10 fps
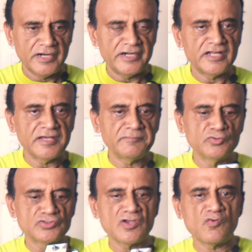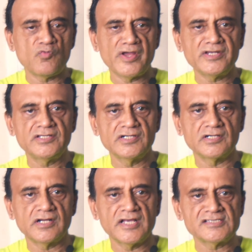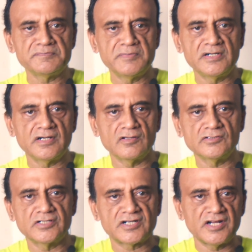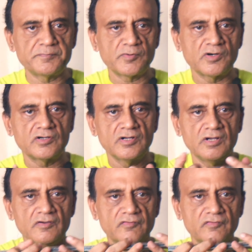and I am using one here assembled on the tripod,